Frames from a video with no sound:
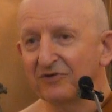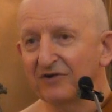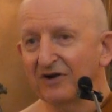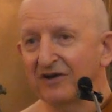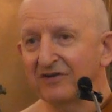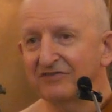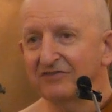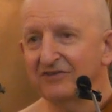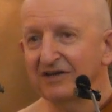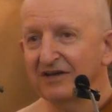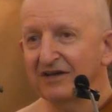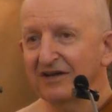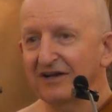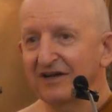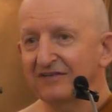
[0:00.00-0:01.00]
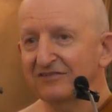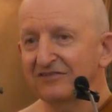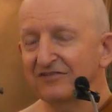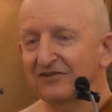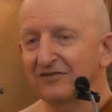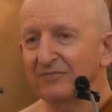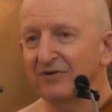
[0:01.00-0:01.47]
more closely connected
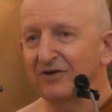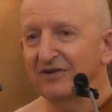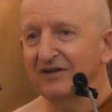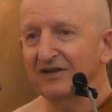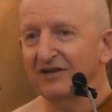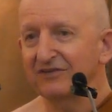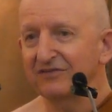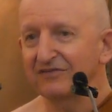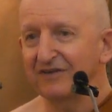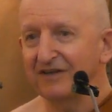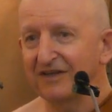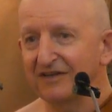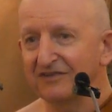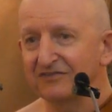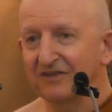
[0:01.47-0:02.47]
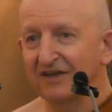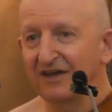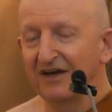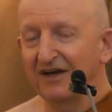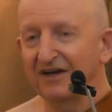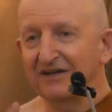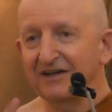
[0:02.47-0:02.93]
to the body and its feelings,
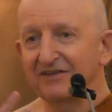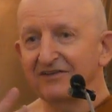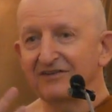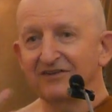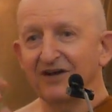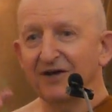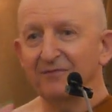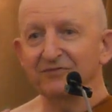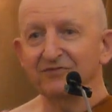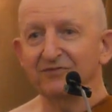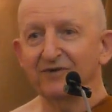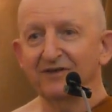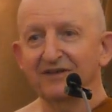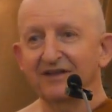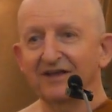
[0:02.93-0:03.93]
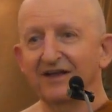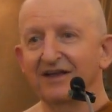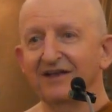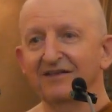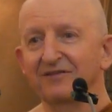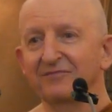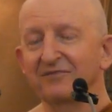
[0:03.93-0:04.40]
and other times when
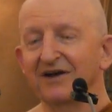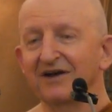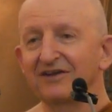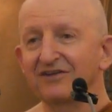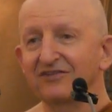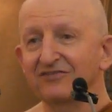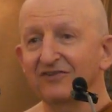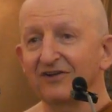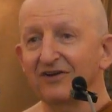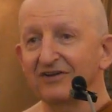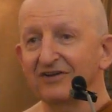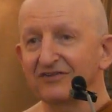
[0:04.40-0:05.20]
the mind is not.